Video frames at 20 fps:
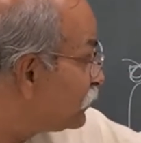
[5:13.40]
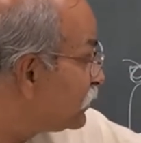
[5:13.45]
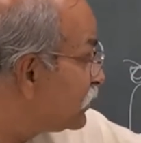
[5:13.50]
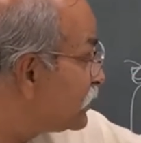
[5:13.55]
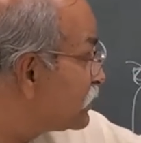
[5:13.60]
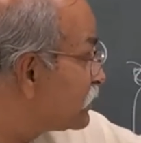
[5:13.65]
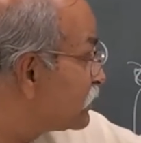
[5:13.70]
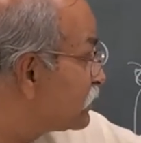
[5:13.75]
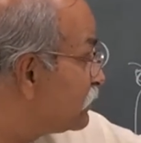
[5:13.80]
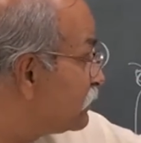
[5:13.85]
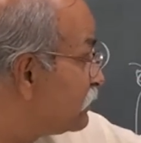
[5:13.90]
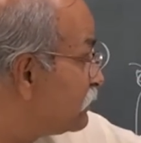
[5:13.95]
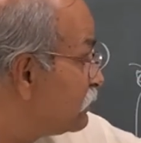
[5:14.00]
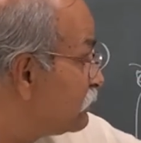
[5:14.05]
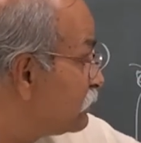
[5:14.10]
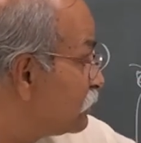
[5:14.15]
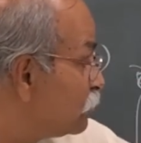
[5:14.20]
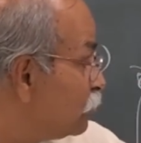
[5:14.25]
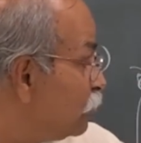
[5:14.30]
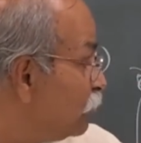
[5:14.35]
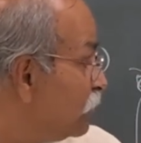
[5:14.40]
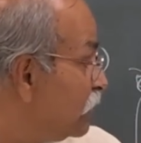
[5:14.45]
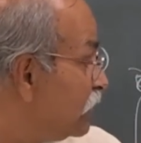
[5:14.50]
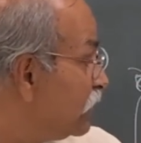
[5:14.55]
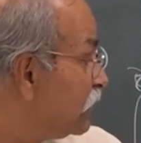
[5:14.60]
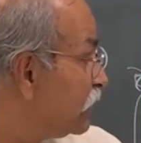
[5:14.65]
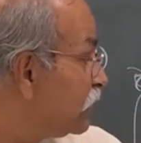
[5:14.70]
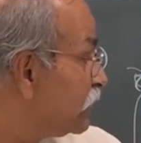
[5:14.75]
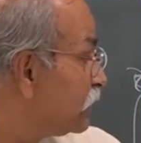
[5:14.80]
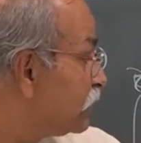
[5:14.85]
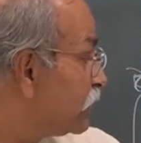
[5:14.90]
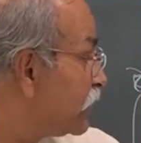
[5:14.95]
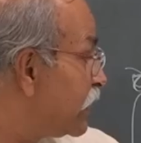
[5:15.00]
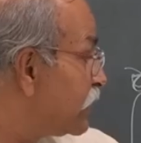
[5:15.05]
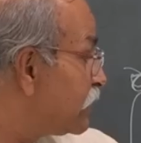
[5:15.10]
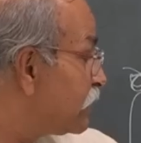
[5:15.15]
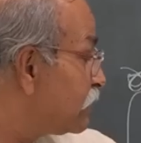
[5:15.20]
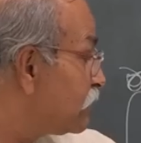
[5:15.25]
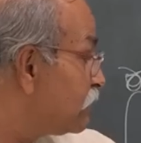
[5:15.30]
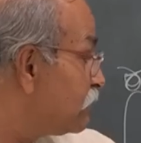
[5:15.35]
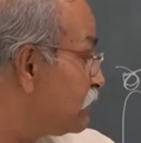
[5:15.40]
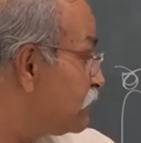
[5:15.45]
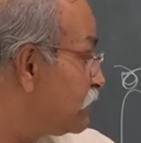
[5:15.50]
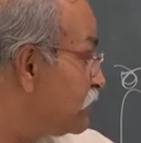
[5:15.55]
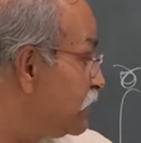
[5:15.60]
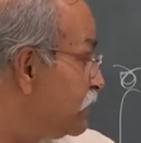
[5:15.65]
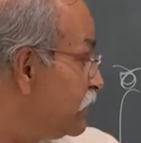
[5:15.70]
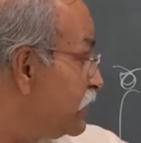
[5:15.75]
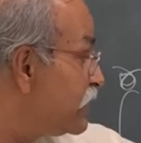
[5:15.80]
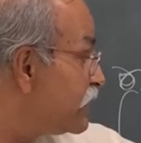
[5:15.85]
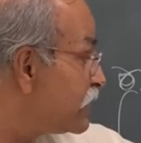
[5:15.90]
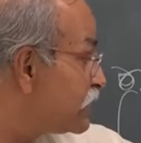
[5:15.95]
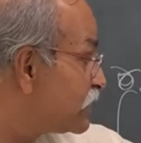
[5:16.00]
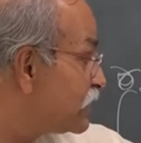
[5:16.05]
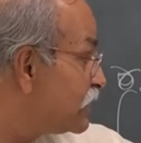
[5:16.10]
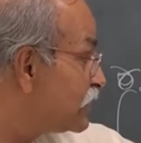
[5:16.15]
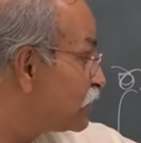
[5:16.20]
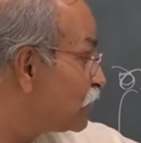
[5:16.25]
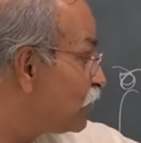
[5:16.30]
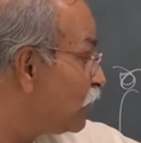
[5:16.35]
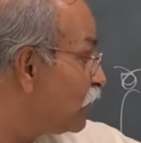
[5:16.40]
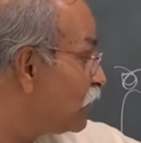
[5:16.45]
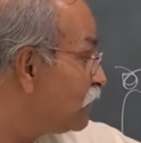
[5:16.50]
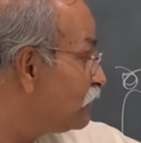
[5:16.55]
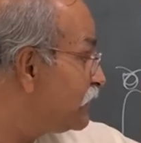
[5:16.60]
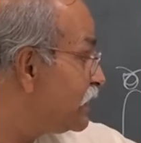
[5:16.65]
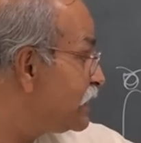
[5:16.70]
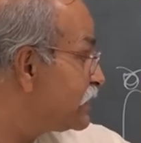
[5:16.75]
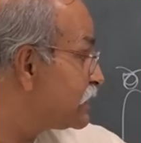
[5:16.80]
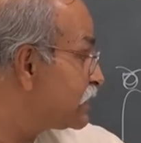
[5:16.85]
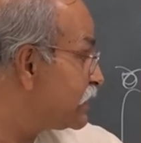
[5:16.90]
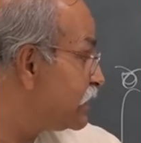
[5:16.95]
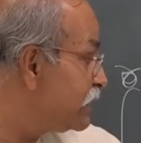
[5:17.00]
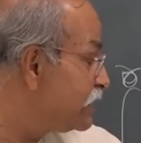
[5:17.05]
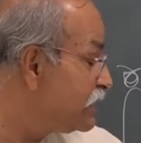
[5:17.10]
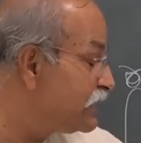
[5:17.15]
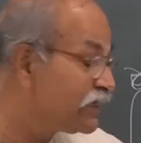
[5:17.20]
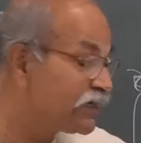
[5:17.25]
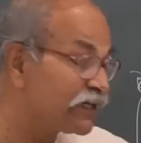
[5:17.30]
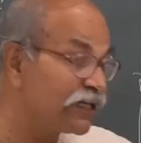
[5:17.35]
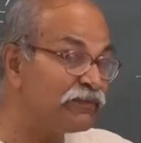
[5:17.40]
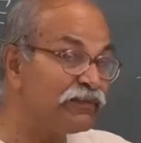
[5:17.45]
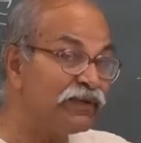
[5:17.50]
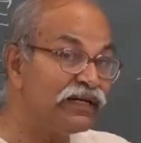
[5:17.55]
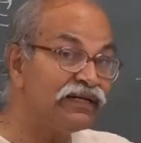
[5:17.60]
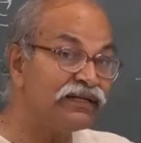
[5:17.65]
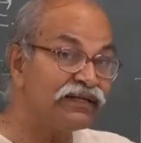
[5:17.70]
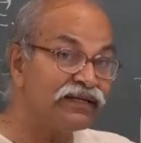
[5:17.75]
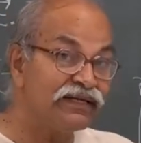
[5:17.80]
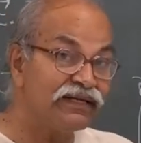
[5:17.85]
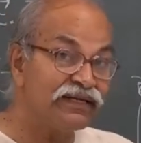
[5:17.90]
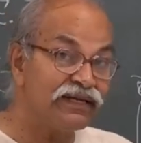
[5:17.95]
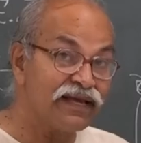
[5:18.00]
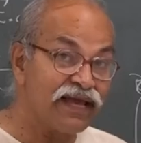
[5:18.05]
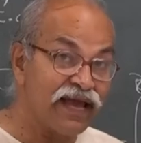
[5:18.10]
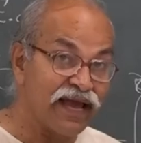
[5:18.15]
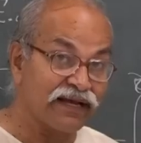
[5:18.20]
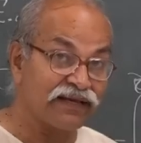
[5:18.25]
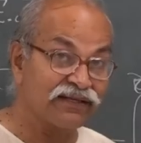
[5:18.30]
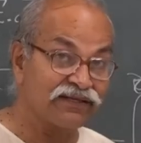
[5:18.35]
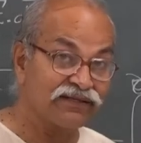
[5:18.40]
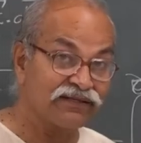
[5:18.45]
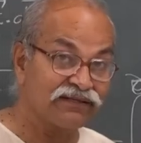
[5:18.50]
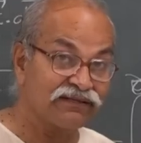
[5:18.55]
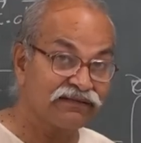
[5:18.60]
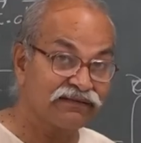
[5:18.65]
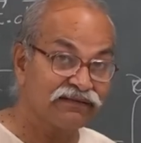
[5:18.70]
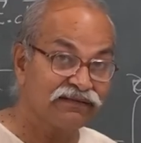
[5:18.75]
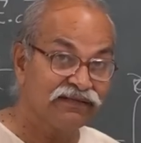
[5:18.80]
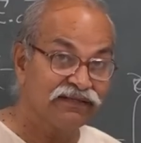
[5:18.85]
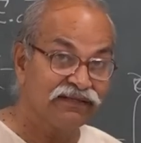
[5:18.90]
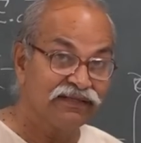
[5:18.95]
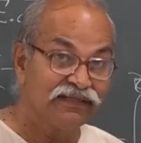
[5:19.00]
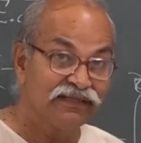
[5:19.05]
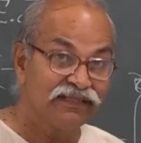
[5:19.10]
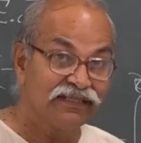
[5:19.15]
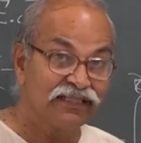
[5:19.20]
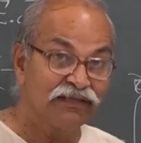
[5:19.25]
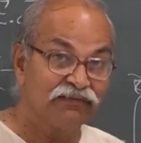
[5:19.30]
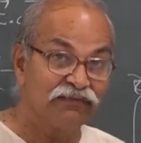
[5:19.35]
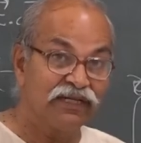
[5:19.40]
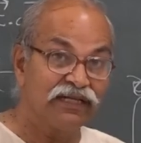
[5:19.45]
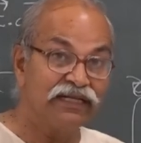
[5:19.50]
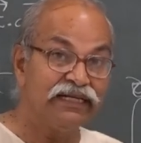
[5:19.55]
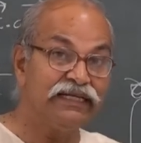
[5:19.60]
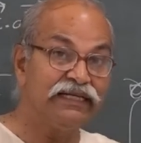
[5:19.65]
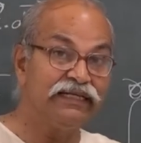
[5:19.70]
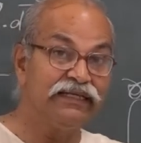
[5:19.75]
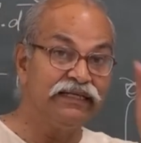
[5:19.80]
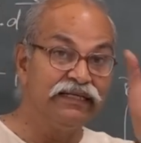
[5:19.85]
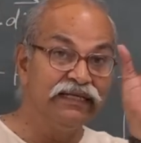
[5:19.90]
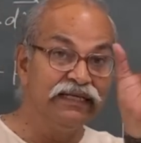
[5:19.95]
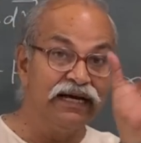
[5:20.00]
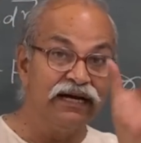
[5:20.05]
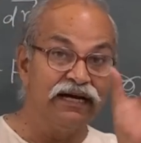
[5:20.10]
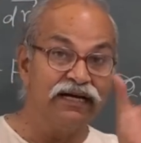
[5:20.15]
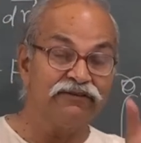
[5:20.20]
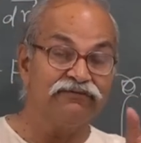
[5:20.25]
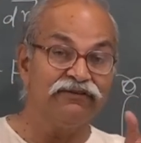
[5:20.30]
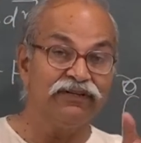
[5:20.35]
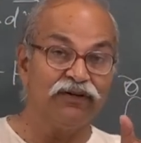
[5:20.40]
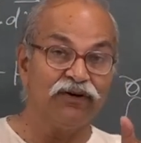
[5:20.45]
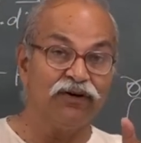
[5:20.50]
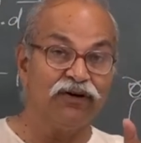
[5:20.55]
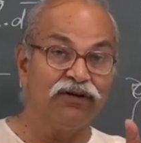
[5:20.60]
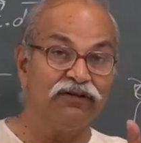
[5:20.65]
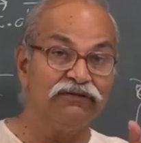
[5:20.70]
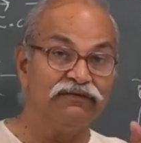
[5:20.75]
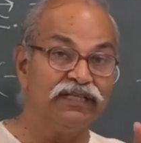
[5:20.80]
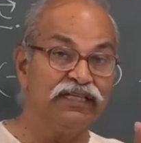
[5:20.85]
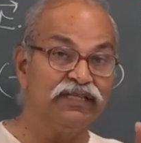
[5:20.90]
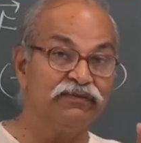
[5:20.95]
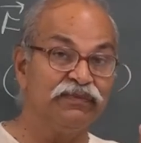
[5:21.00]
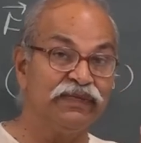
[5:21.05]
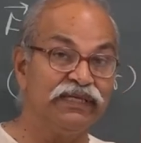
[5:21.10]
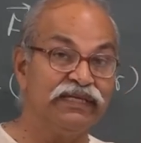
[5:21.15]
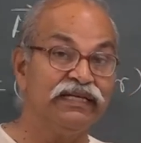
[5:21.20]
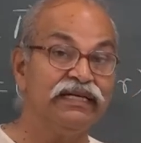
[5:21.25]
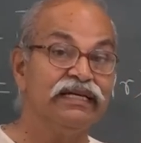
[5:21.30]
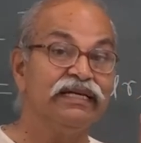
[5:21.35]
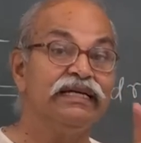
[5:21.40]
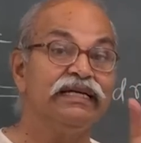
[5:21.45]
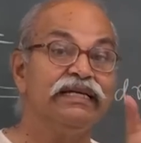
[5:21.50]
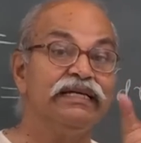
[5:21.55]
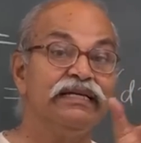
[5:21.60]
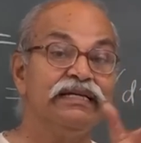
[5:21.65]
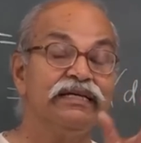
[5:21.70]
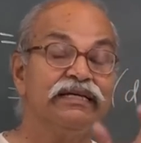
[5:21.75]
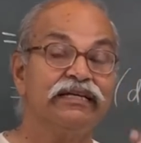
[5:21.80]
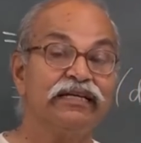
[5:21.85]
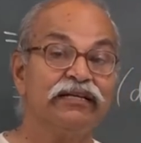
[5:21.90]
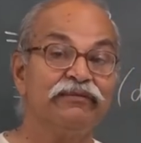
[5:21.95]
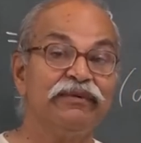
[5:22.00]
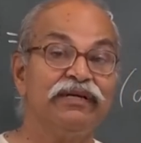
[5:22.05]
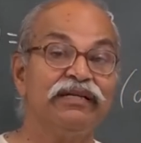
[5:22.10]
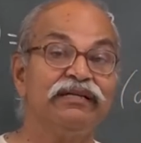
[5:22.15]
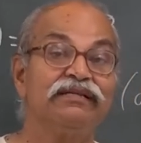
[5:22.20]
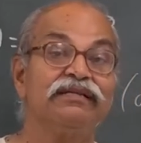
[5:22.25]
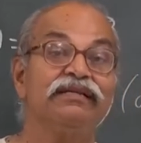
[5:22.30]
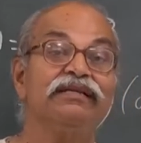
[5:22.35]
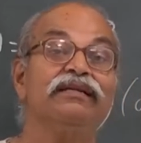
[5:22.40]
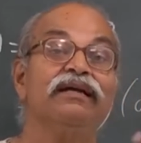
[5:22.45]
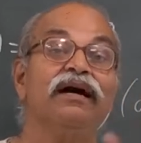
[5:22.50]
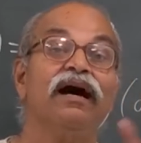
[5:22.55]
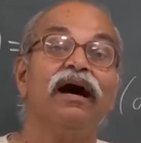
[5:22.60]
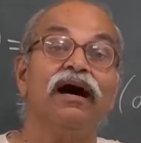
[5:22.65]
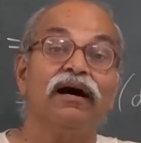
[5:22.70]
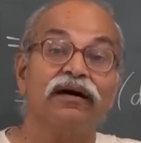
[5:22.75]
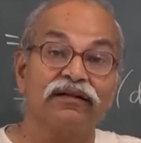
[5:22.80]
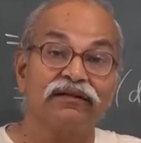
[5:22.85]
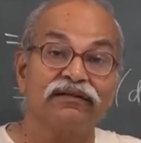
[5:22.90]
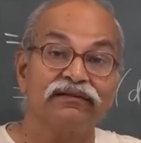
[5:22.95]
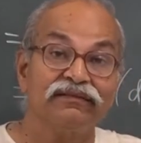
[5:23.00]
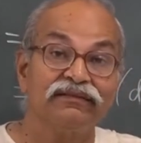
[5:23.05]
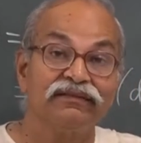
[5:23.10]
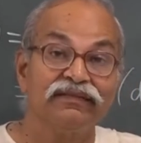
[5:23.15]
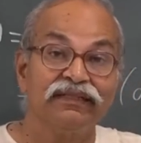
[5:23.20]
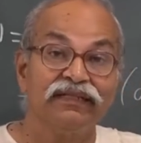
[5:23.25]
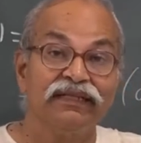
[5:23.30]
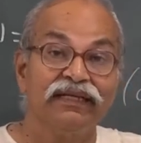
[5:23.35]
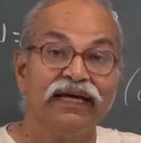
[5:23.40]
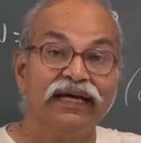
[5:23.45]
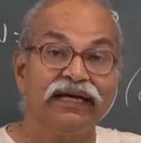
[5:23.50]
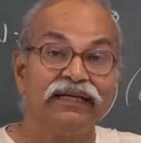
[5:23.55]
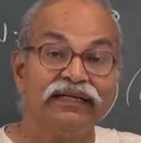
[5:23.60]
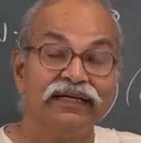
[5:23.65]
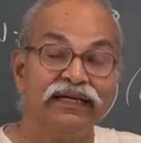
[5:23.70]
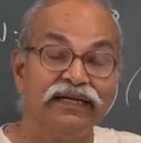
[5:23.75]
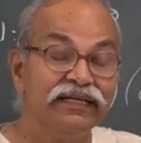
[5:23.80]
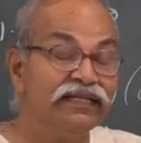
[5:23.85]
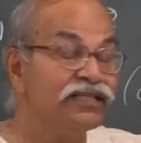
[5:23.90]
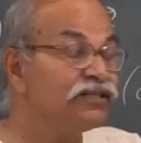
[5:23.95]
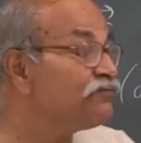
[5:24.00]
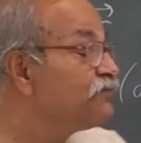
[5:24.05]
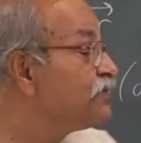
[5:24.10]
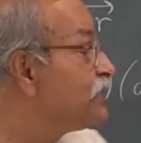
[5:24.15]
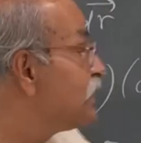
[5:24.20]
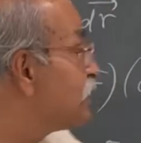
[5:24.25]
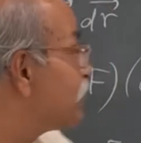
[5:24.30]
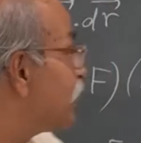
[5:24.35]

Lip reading: this rule that dx is always increment in x. Similarly, dr will always be increment in r, and hence we